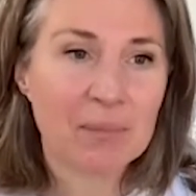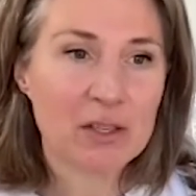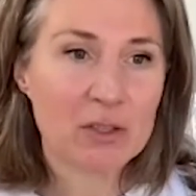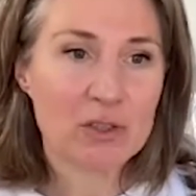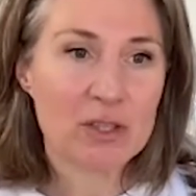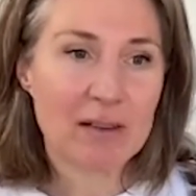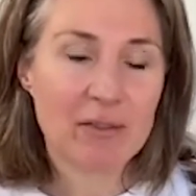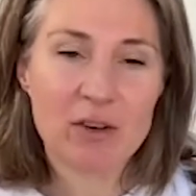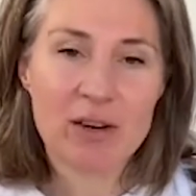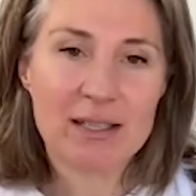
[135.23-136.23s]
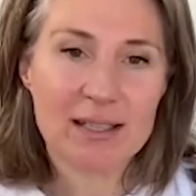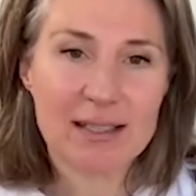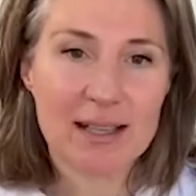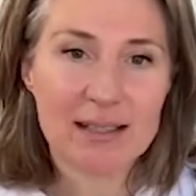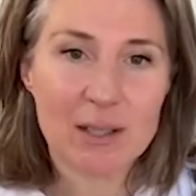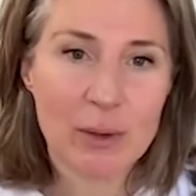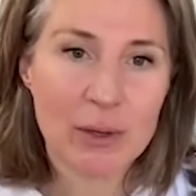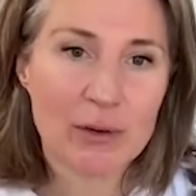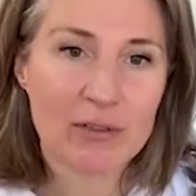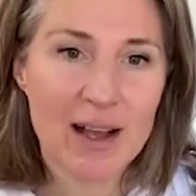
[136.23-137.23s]
So she's having great success lowering
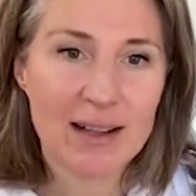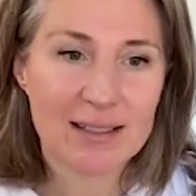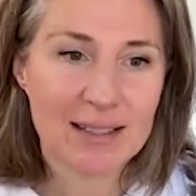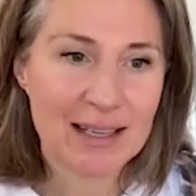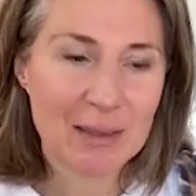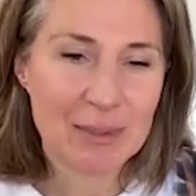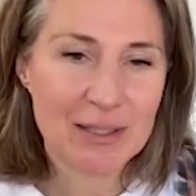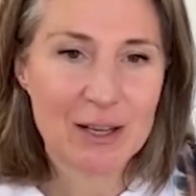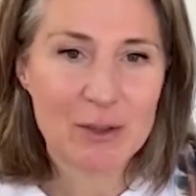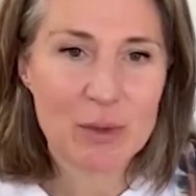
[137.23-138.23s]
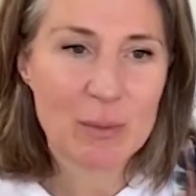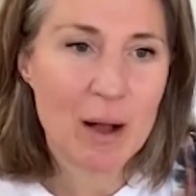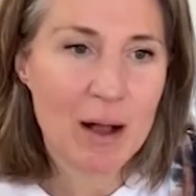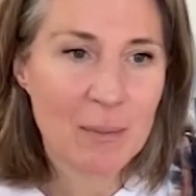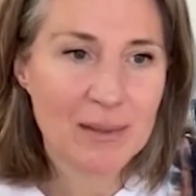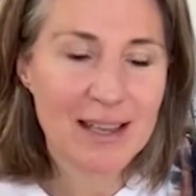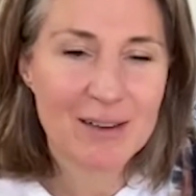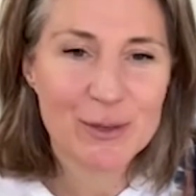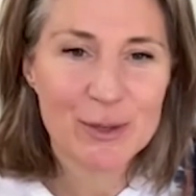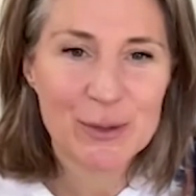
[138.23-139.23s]
her fats and eating potatoes with mom in the
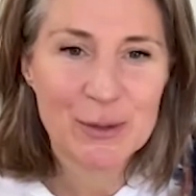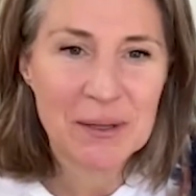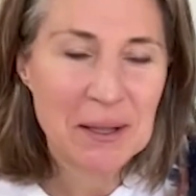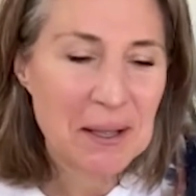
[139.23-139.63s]
afternoon.